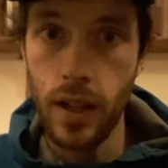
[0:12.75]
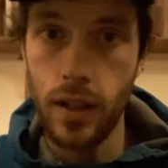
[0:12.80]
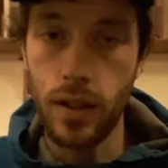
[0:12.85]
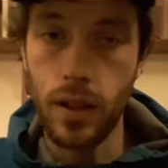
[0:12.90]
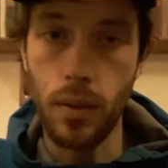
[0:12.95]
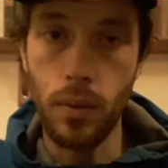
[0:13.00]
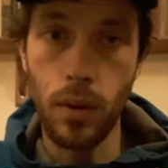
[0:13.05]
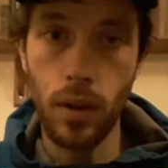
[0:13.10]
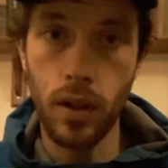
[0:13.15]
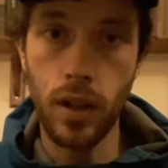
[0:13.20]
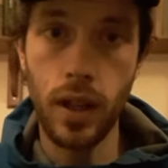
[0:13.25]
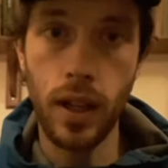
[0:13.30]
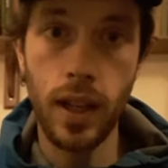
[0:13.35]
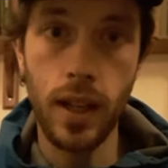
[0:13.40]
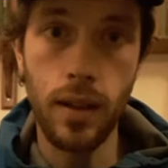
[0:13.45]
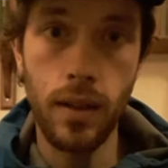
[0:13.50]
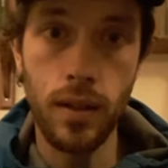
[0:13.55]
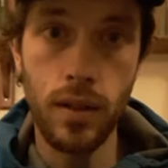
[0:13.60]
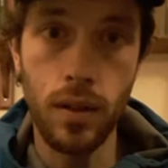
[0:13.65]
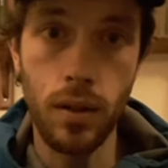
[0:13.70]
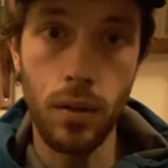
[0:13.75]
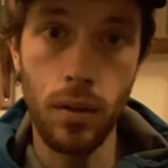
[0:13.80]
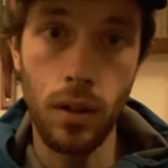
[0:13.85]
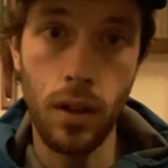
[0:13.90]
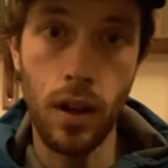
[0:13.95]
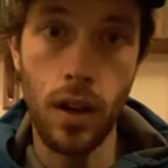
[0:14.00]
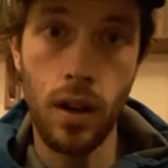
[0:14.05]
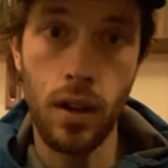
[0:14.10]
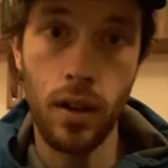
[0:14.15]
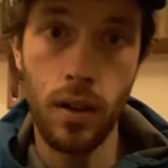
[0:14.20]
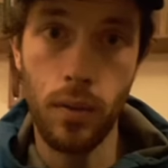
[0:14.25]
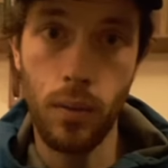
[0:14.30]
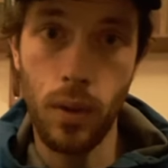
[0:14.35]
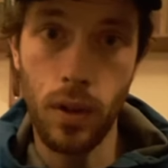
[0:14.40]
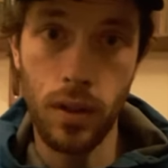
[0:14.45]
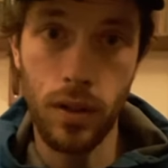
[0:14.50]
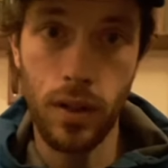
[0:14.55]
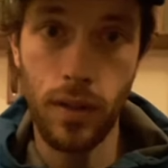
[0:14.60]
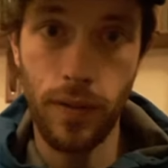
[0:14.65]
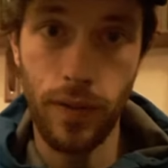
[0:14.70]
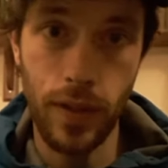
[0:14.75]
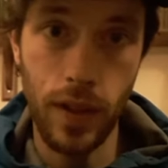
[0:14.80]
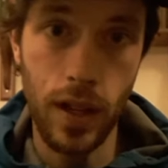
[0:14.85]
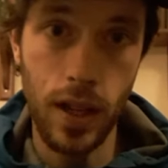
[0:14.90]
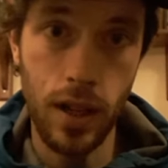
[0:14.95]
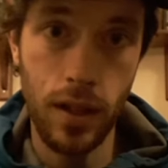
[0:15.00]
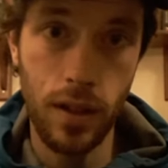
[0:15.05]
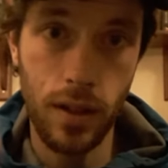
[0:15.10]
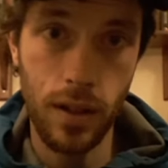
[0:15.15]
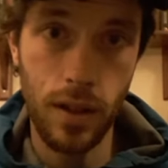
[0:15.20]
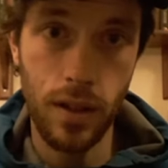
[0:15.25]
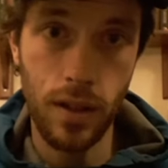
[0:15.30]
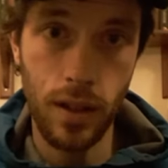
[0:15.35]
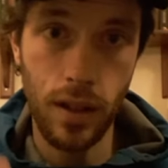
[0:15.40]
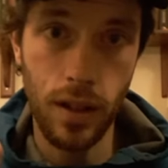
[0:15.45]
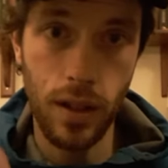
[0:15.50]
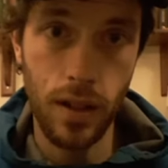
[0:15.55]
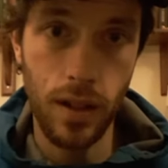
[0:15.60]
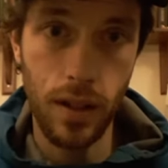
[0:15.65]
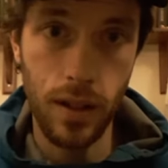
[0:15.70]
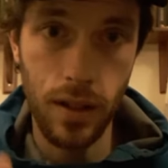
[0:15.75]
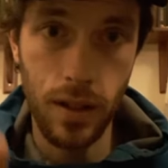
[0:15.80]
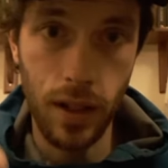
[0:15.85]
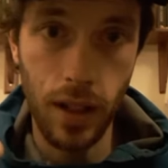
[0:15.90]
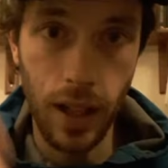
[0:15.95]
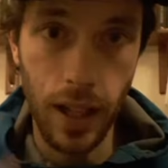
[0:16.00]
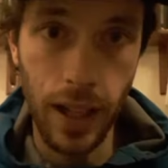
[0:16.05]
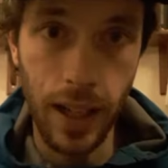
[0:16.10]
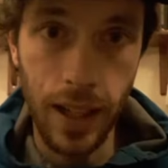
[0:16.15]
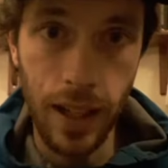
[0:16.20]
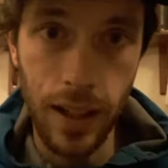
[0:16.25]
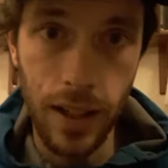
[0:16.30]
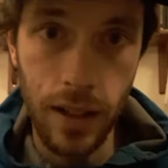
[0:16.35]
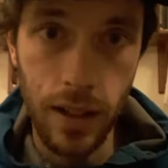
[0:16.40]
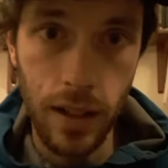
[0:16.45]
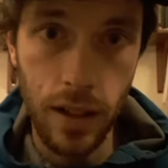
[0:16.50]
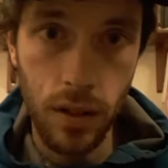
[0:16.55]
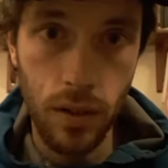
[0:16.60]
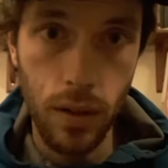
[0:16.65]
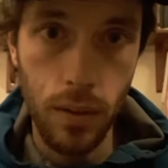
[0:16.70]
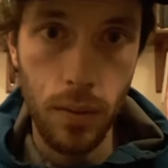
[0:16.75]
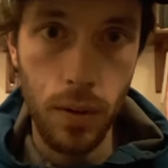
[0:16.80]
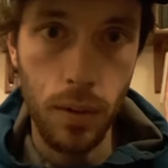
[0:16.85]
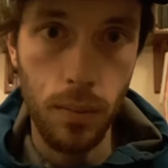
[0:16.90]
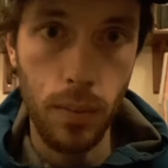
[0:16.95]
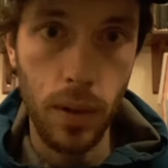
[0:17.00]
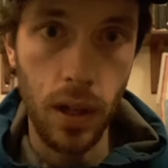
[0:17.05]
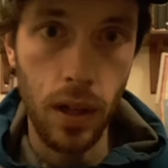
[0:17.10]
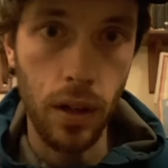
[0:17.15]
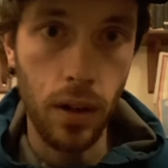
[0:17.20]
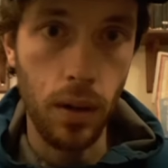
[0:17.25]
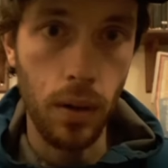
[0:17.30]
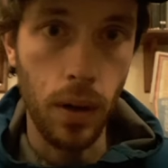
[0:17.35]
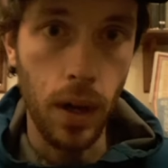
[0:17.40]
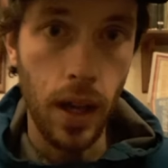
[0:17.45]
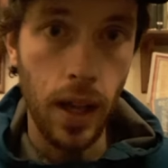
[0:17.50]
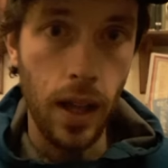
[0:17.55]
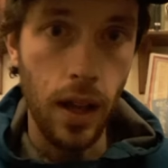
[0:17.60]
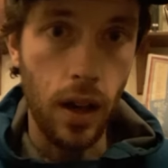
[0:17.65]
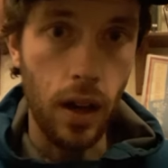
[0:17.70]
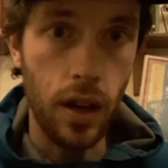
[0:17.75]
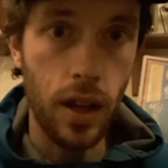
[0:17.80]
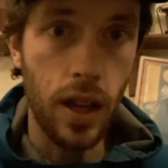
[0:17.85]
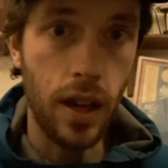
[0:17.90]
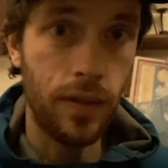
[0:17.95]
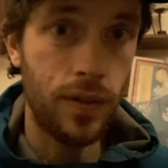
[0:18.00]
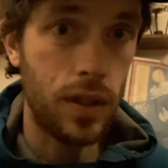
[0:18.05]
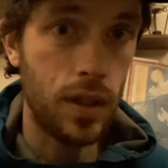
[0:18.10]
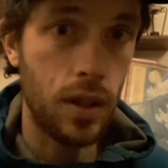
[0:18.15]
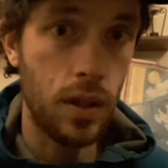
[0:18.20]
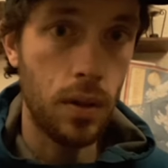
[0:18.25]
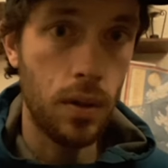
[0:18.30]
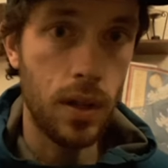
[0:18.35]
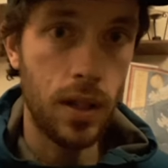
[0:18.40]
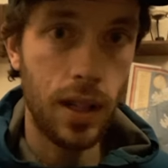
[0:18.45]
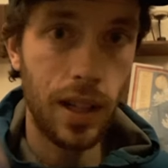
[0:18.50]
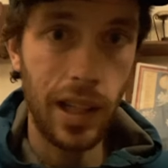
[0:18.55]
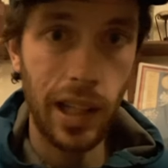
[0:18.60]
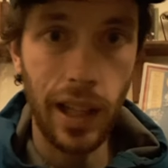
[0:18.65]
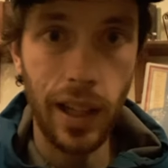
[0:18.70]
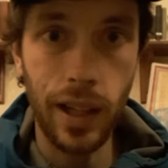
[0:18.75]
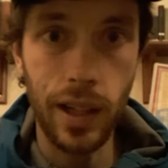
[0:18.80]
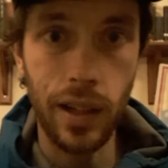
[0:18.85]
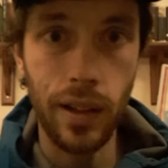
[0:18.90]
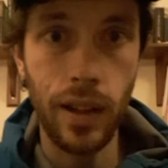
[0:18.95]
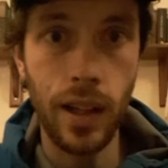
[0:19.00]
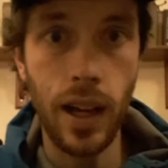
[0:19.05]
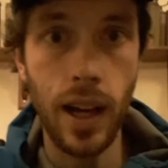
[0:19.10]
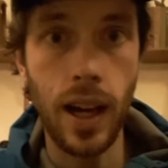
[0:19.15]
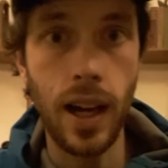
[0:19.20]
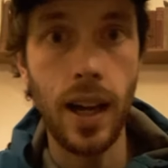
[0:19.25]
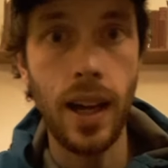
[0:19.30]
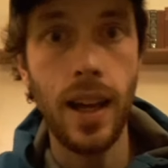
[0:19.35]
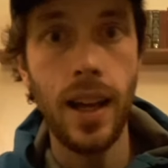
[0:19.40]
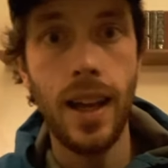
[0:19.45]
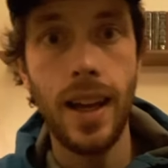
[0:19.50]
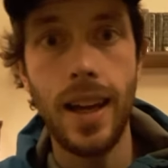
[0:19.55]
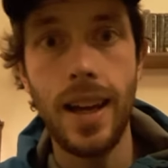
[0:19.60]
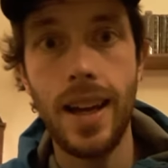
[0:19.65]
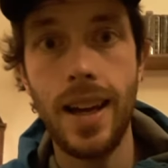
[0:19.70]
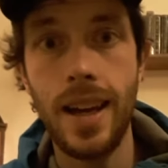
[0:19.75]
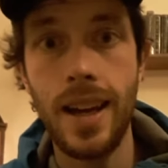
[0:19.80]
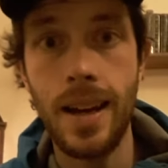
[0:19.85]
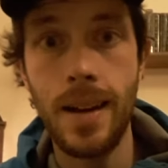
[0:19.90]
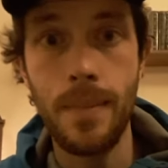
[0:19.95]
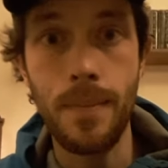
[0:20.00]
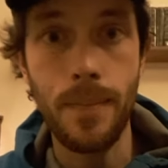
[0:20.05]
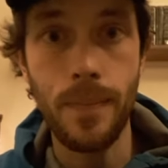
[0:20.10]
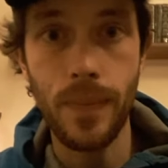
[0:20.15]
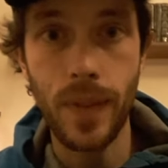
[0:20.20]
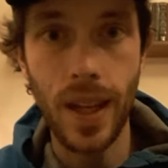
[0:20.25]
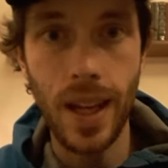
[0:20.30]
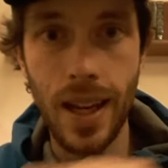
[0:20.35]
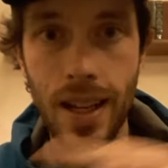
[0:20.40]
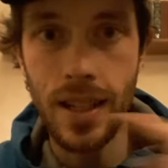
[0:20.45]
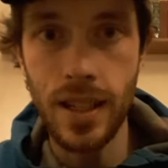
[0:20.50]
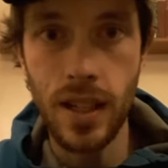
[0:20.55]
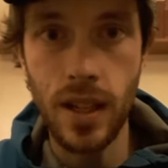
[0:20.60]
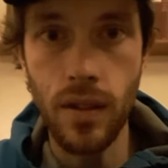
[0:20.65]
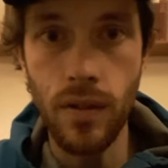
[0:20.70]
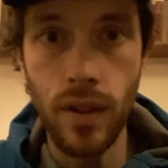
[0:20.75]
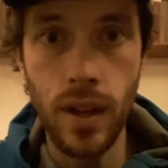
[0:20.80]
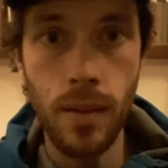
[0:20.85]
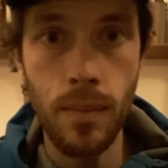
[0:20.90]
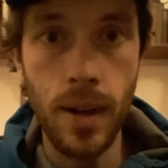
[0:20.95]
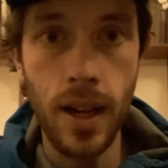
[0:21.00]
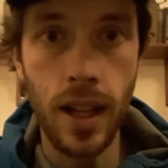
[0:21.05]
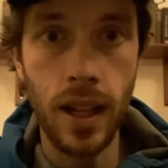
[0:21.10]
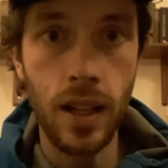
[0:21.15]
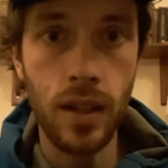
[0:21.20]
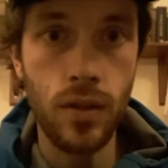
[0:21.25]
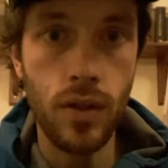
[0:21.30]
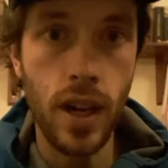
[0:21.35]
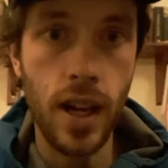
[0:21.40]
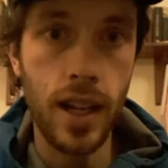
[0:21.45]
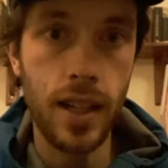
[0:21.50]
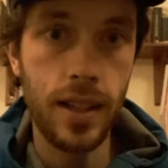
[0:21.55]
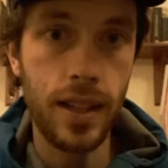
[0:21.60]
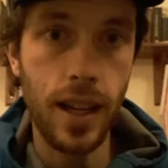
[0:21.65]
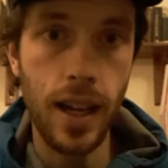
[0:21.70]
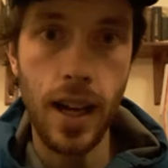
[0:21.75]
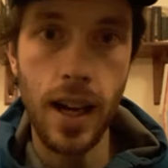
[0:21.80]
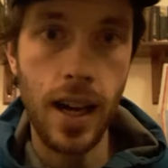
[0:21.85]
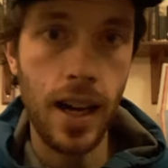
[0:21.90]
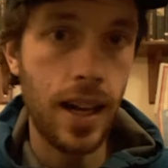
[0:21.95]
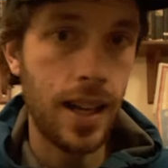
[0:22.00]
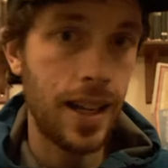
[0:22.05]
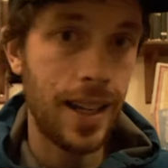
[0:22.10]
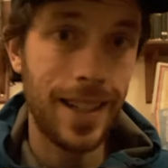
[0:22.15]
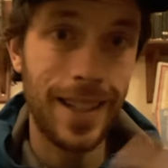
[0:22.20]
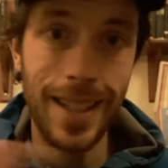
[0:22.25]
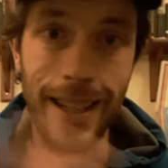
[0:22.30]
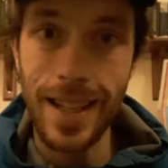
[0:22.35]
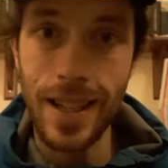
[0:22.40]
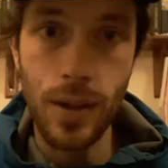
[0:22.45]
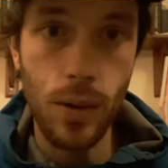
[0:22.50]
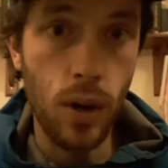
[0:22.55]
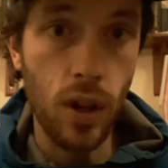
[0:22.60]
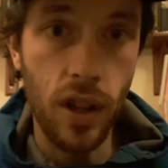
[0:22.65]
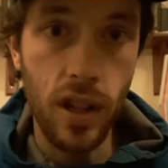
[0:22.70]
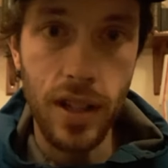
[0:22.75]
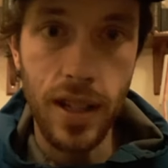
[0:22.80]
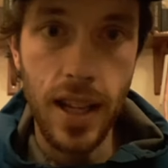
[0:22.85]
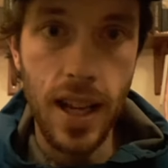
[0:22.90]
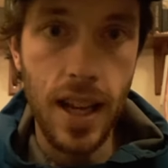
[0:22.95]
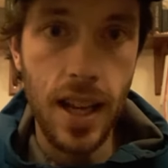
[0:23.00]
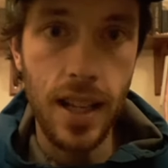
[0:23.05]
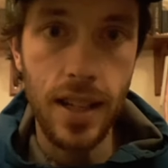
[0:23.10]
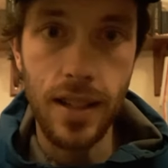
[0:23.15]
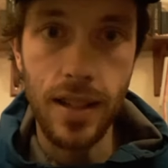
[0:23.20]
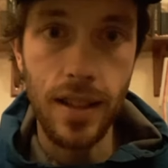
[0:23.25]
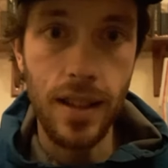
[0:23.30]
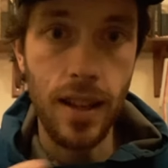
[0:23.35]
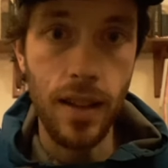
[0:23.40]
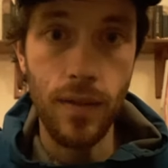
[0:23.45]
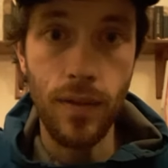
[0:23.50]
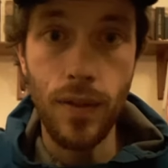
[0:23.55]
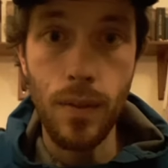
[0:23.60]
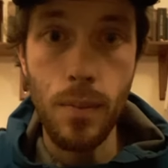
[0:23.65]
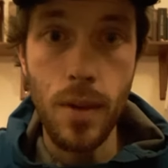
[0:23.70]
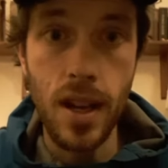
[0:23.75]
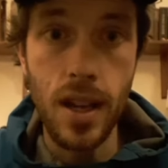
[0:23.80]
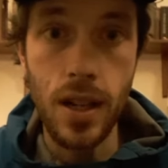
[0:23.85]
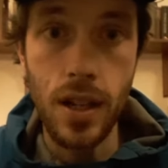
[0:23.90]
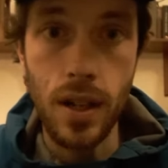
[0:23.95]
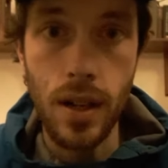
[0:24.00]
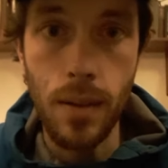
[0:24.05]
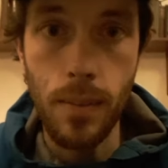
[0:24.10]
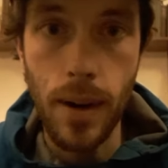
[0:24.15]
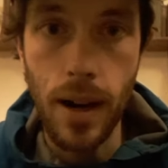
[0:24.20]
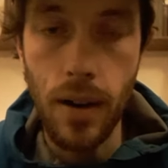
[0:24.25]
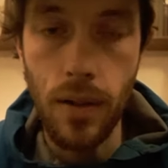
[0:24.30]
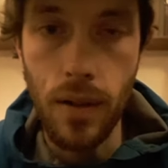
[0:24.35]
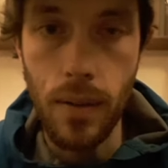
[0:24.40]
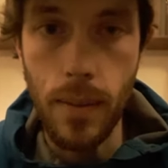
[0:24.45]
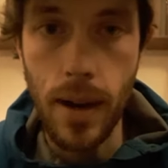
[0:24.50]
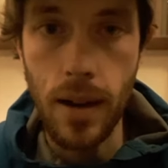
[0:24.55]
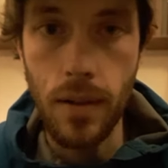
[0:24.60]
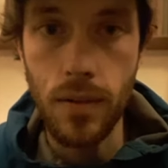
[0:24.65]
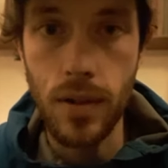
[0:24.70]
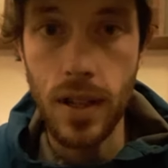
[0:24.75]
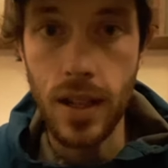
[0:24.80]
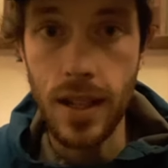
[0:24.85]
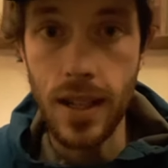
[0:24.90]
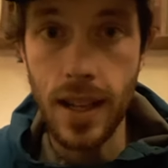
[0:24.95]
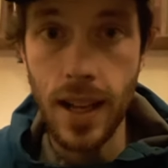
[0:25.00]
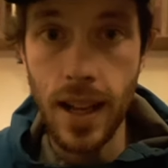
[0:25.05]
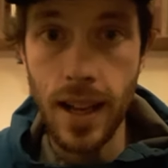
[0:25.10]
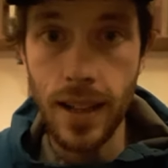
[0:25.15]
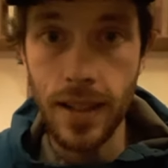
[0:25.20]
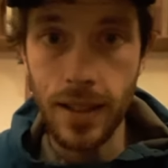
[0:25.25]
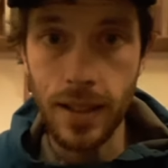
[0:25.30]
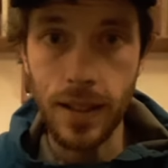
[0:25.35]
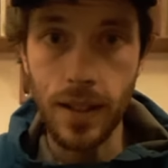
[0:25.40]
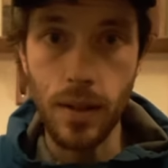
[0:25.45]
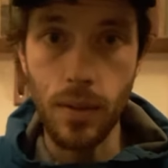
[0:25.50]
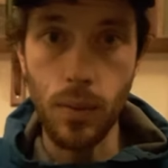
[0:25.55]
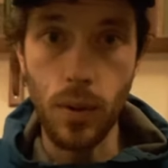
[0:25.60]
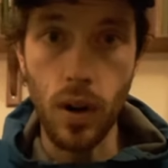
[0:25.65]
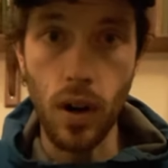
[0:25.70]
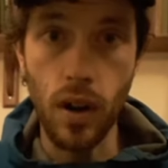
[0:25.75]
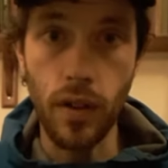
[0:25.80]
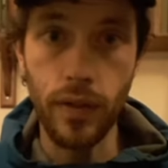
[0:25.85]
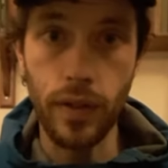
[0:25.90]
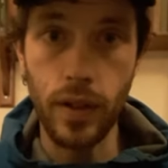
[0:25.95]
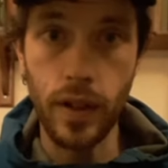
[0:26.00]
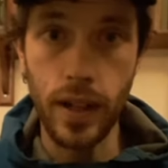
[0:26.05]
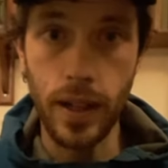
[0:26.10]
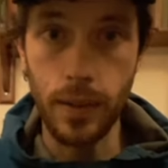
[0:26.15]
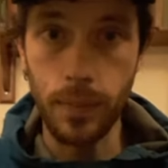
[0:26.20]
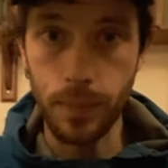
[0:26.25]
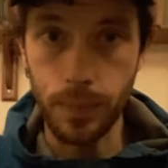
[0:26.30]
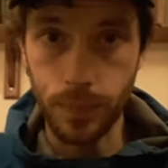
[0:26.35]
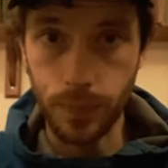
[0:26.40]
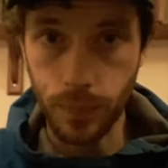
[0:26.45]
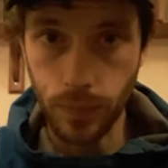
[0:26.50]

So I'm not going to keep you too long. Once I've finished, there's a link in the description below. All you have to do is click on that, enter your email address, and I'll send you all the dates and the information about the mountain days that we're offering.